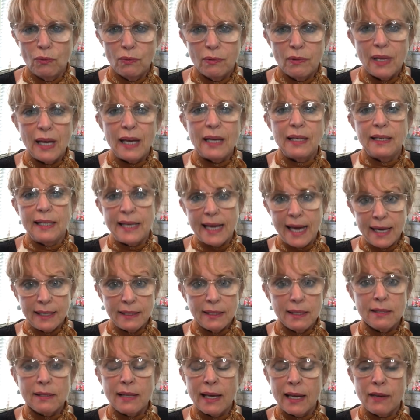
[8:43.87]

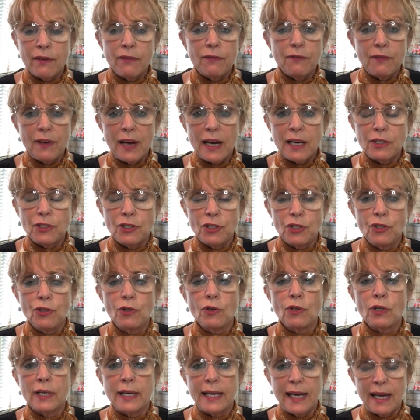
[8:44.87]
Yes, they affect
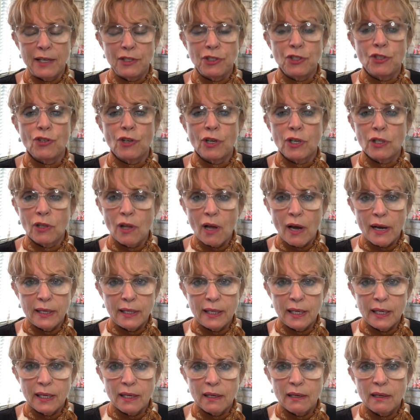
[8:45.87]
your gastric
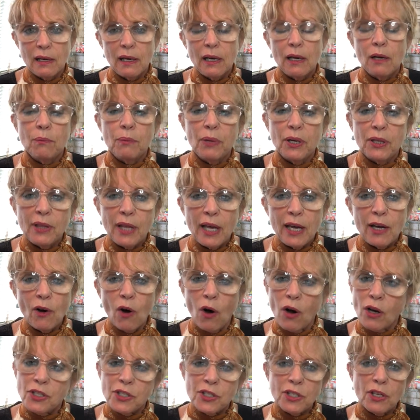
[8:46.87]
lining, but they
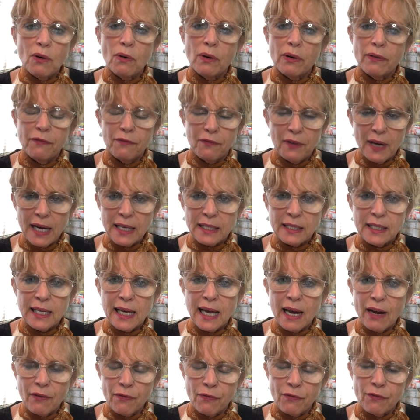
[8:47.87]
also affect
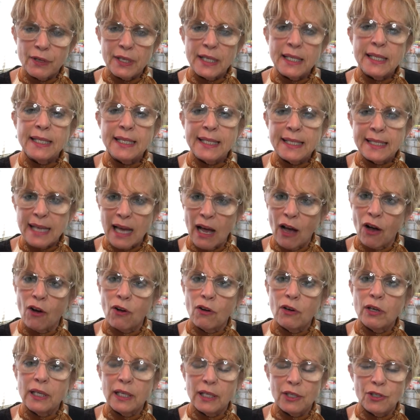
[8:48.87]
every
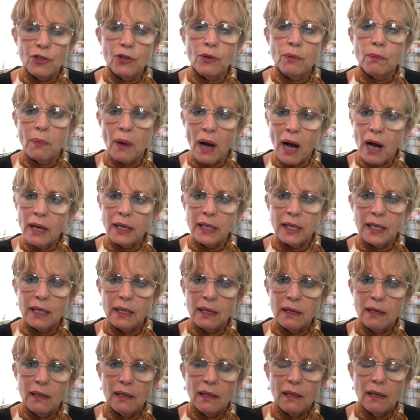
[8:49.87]
cell in your
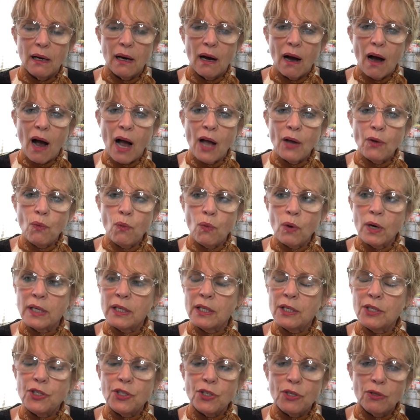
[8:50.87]
body. I
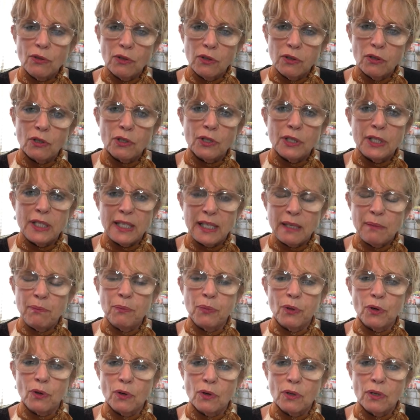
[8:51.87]
wanted to look
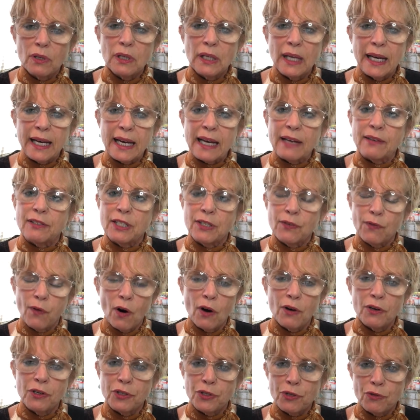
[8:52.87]
deeper, like as
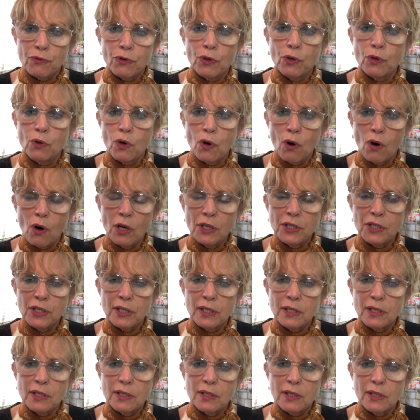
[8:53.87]
far as root
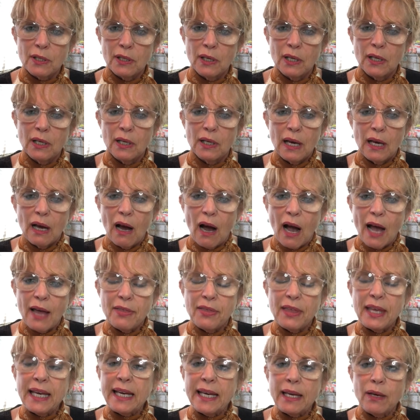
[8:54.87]
causes. I
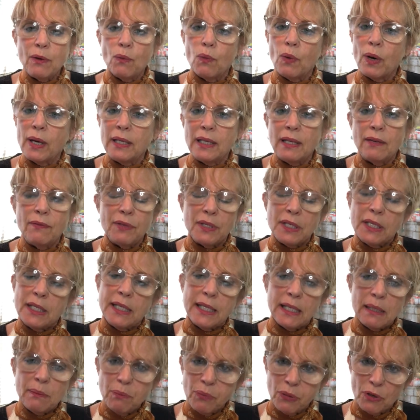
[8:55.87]
think it went even
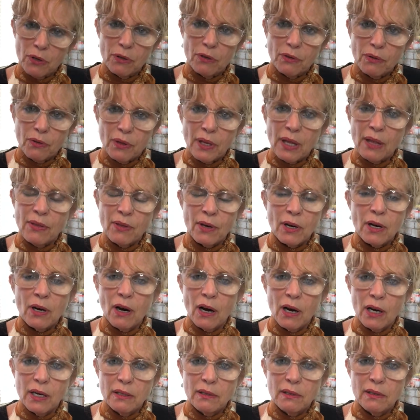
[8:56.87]
deeper than the
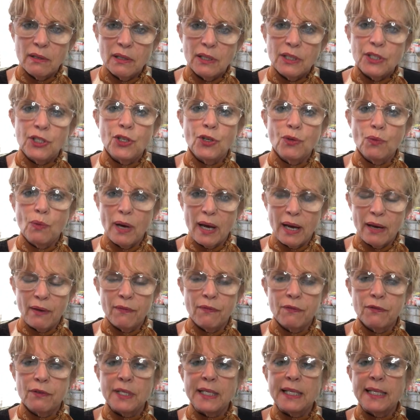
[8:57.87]
gut, to
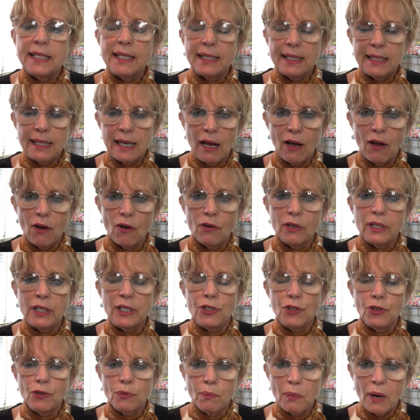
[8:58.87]
every cell
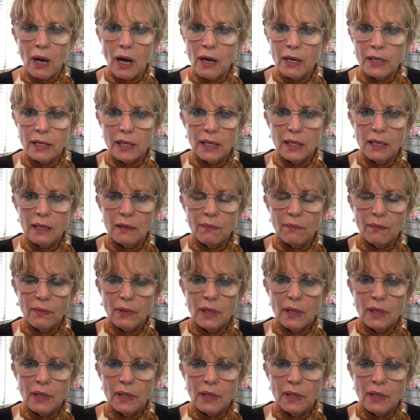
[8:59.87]
in your body.